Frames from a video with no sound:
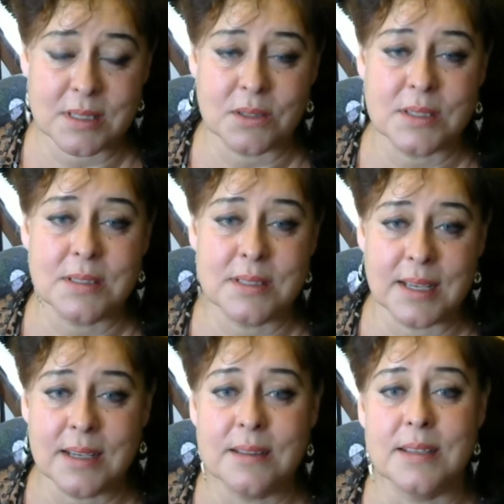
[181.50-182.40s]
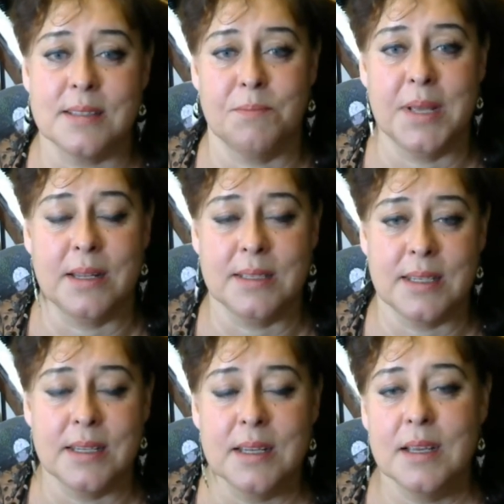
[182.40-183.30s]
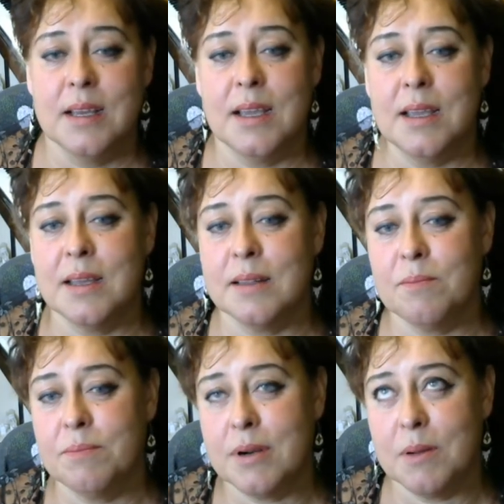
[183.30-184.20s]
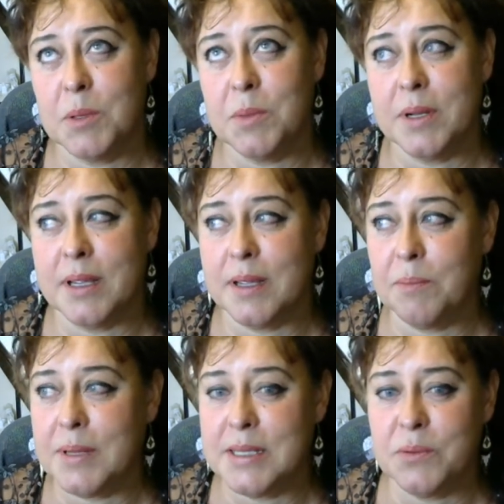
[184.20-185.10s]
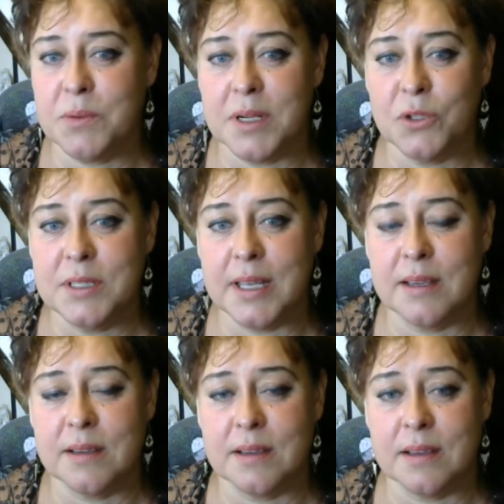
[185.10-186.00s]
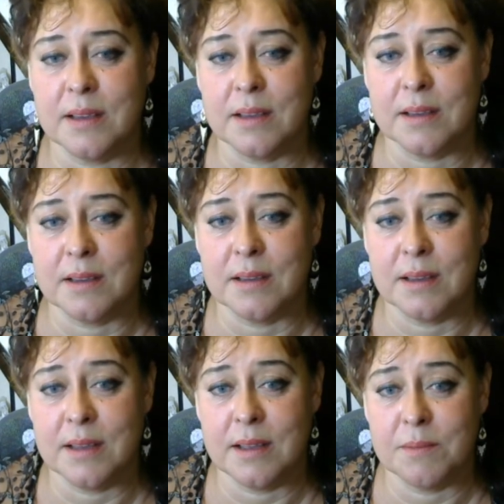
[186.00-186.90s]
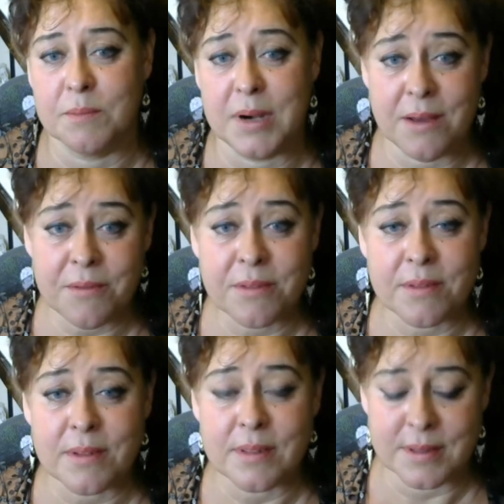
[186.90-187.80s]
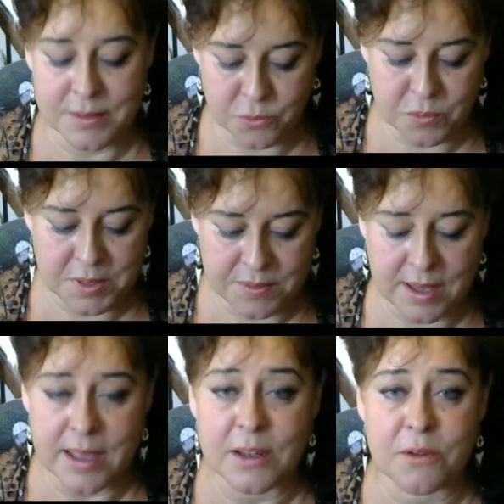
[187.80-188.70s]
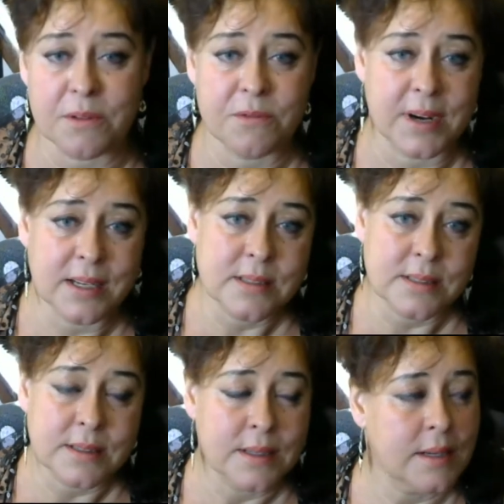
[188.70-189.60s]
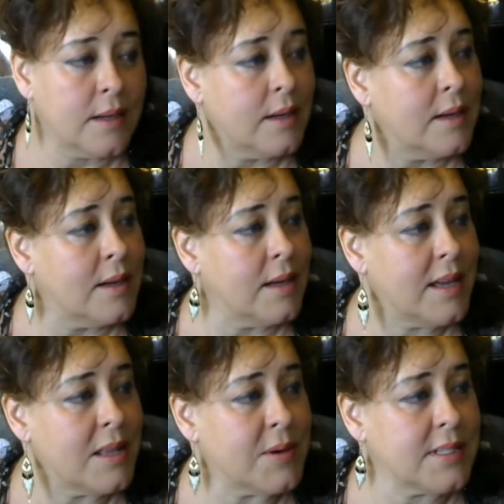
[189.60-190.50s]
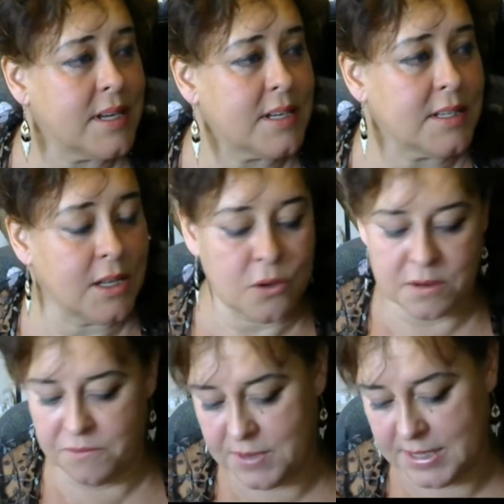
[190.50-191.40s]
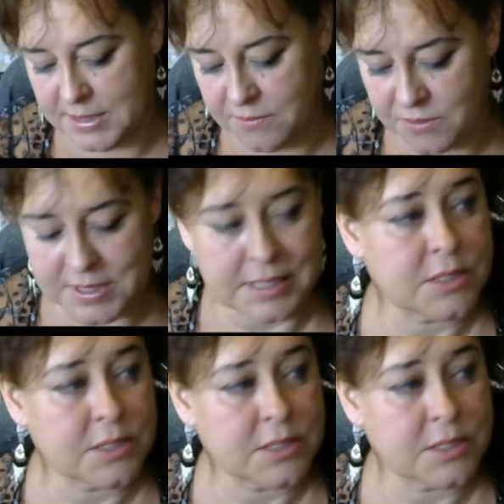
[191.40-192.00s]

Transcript: you sing this melody. And probably a place where you take breath, that would be the end of the phrase. Anyways, here's a longer phrase for that